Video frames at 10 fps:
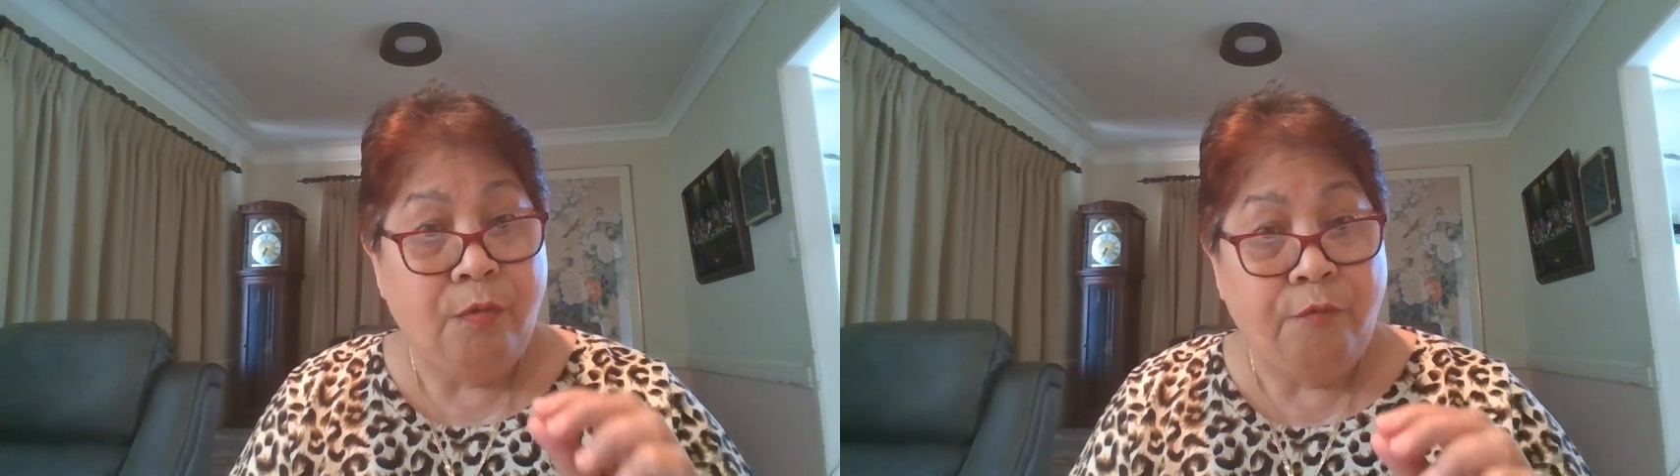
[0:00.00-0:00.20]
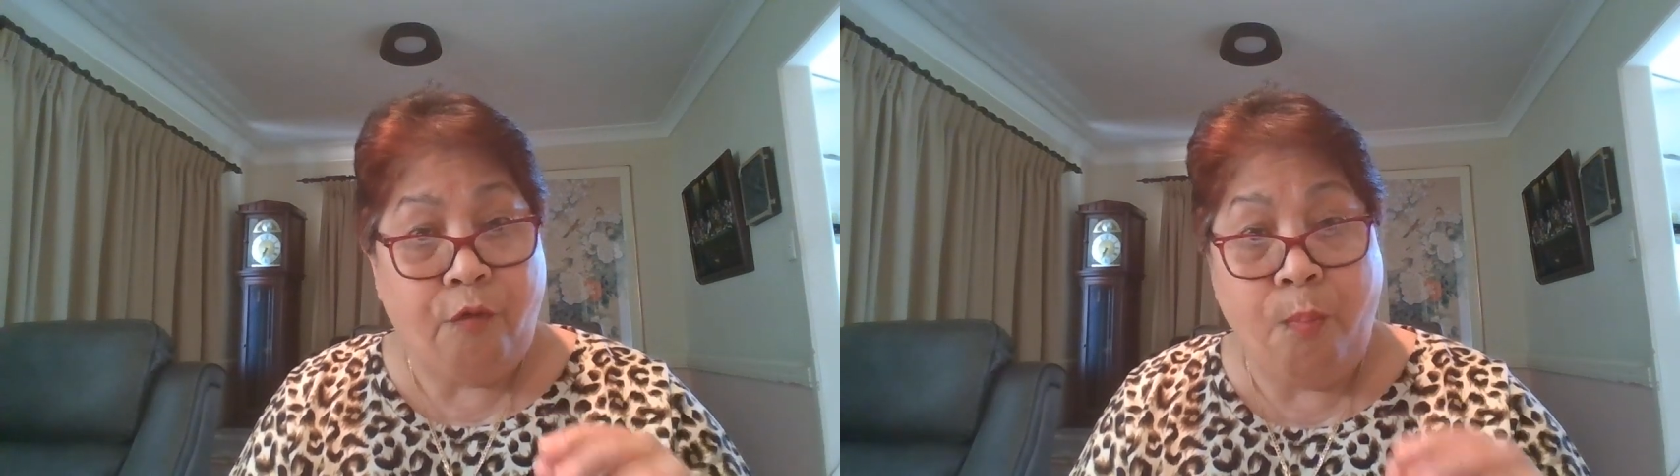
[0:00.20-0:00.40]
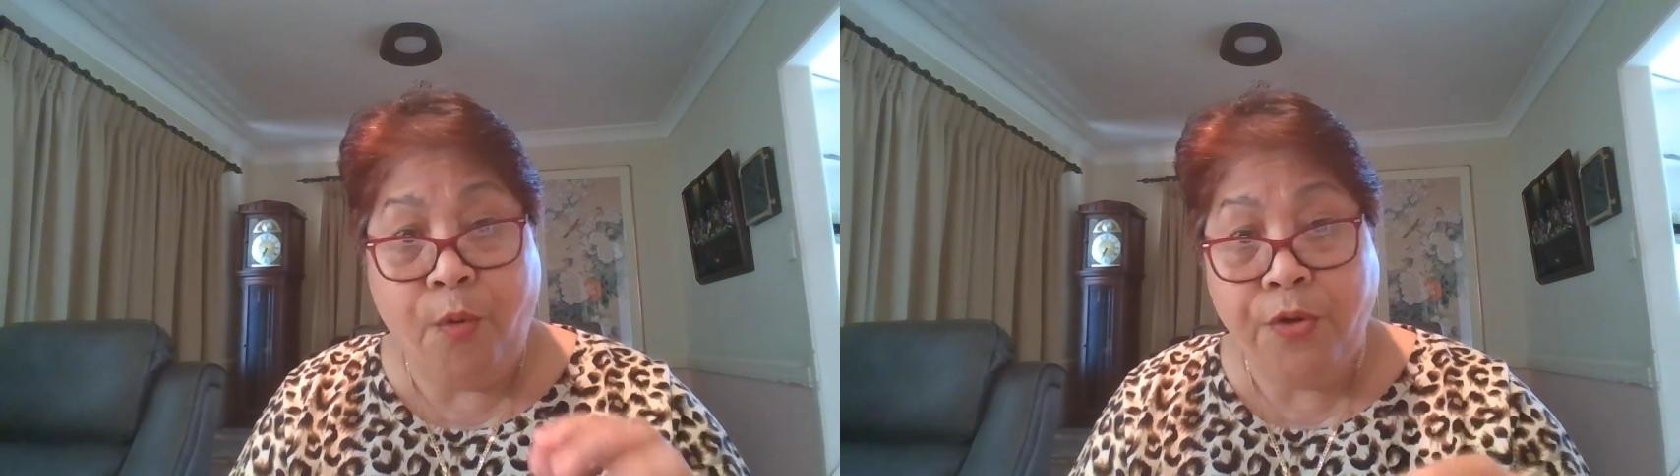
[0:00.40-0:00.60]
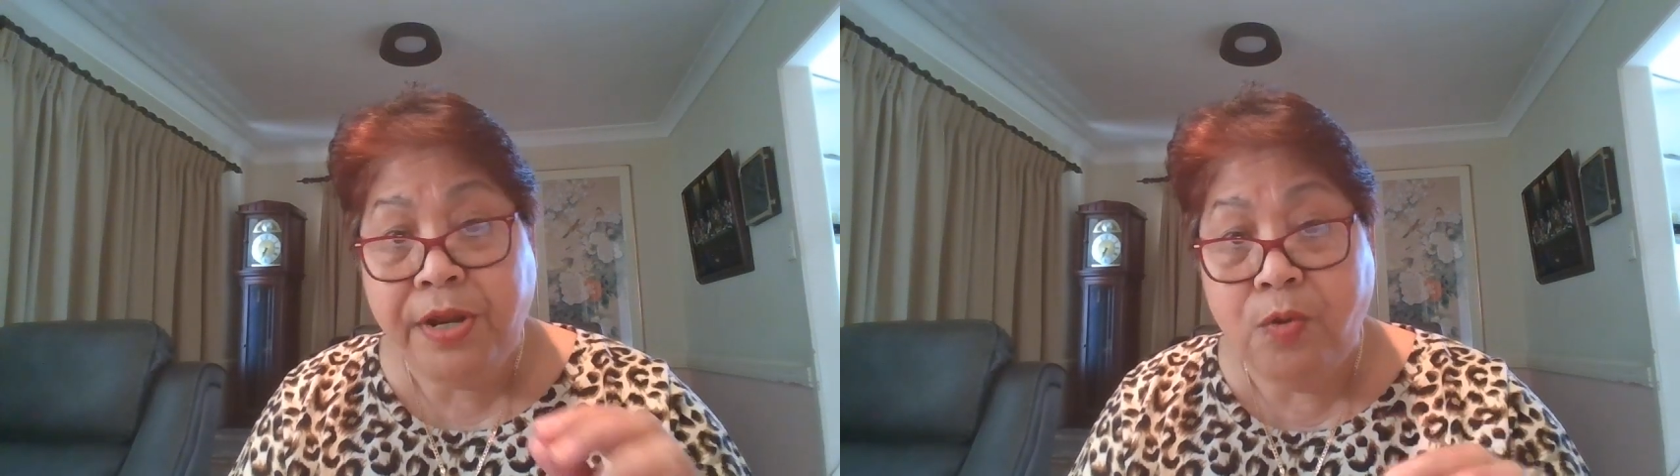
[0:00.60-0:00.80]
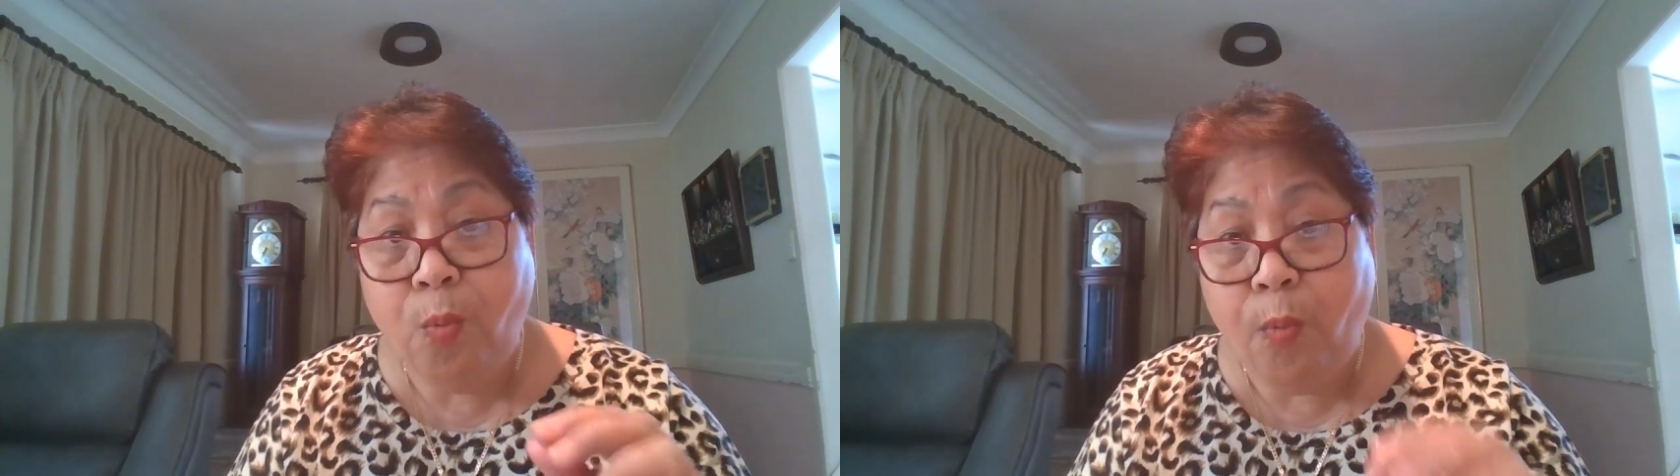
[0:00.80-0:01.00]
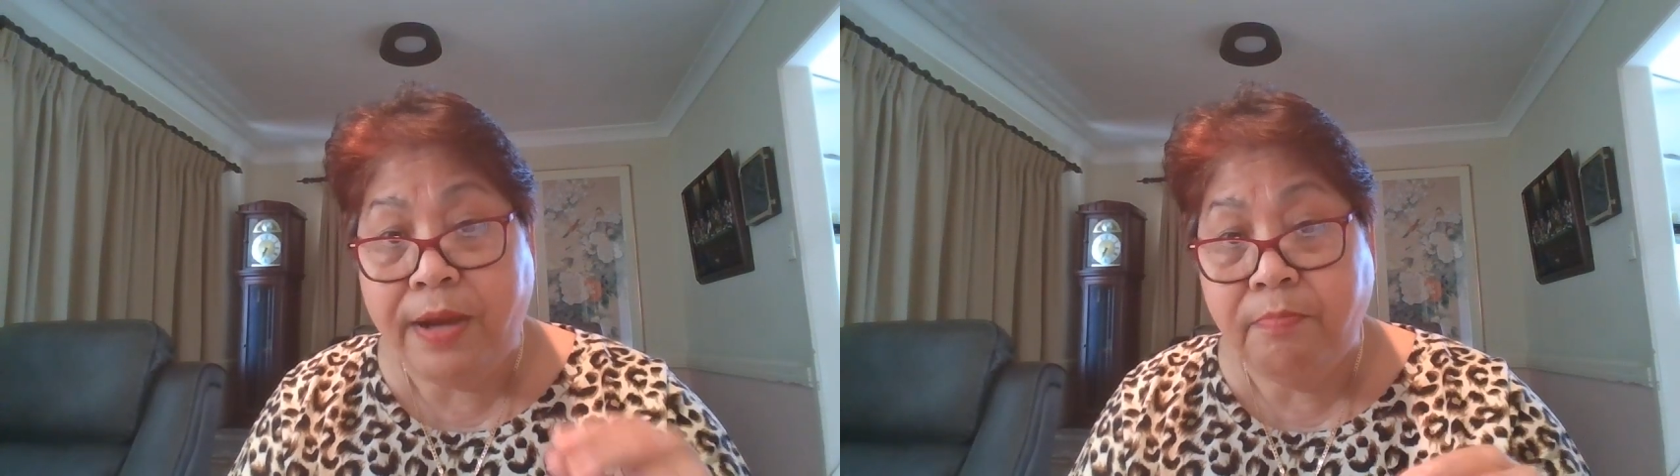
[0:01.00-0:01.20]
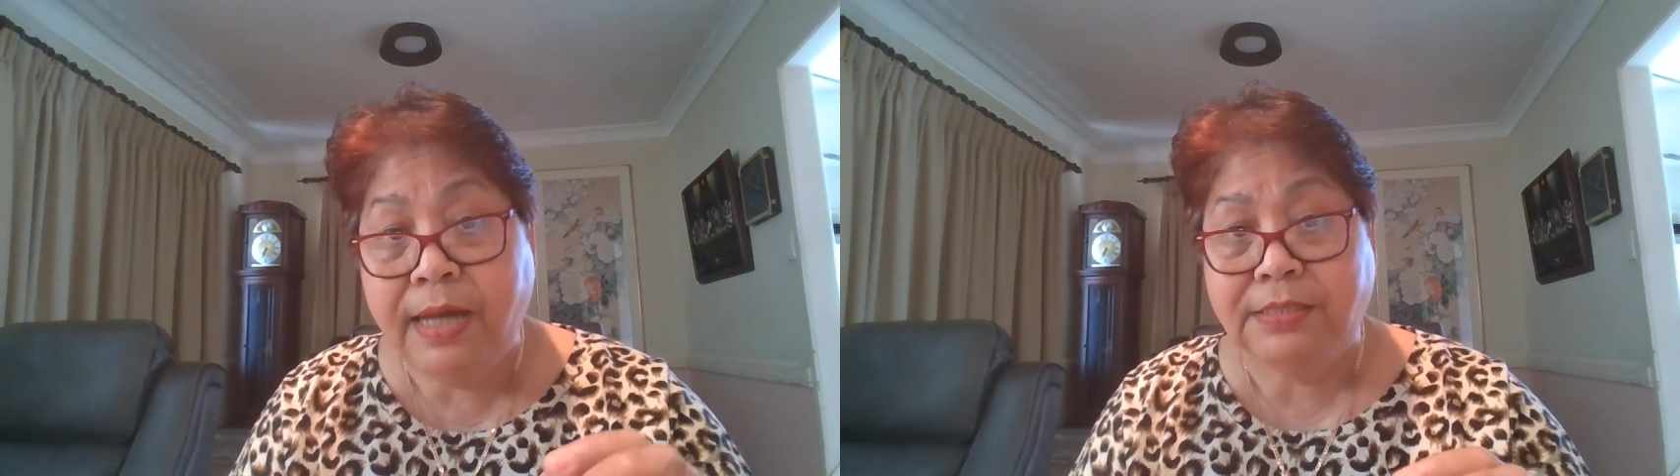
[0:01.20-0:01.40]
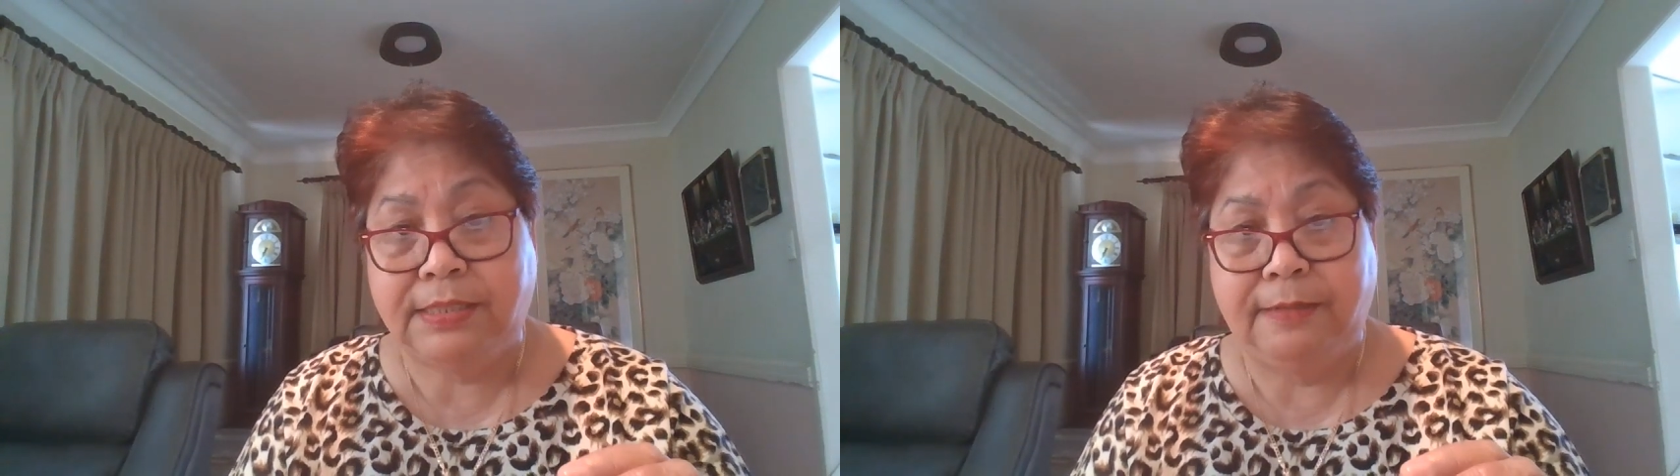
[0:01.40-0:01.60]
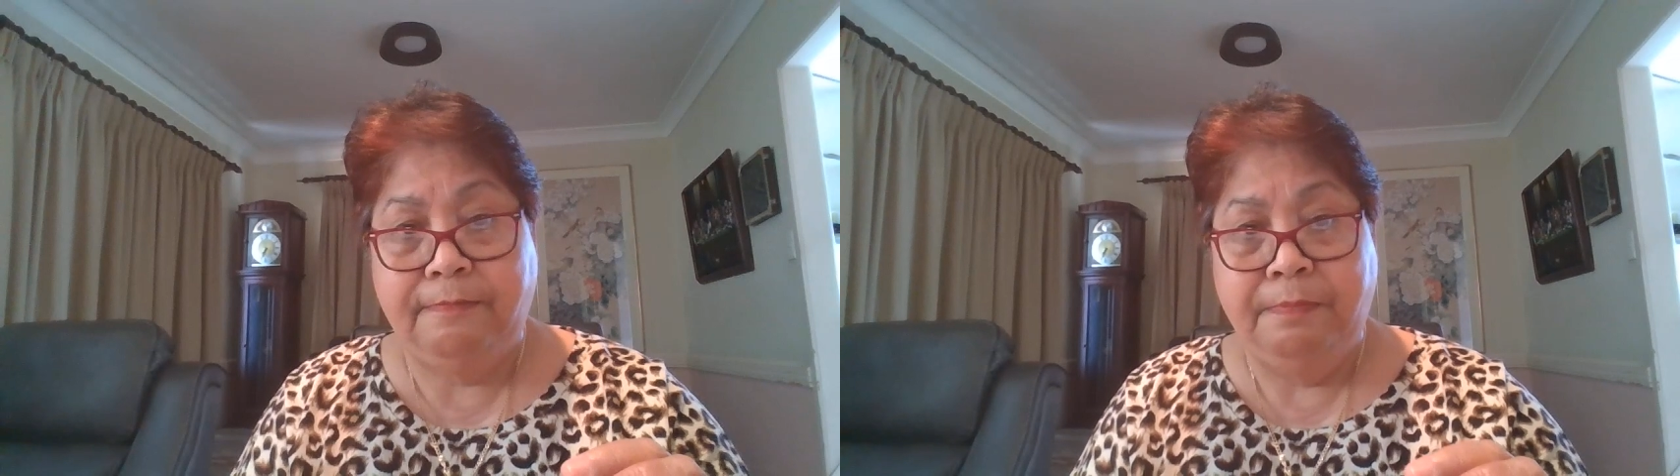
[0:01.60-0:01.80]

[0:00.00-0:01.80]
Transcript: for more than 1 month.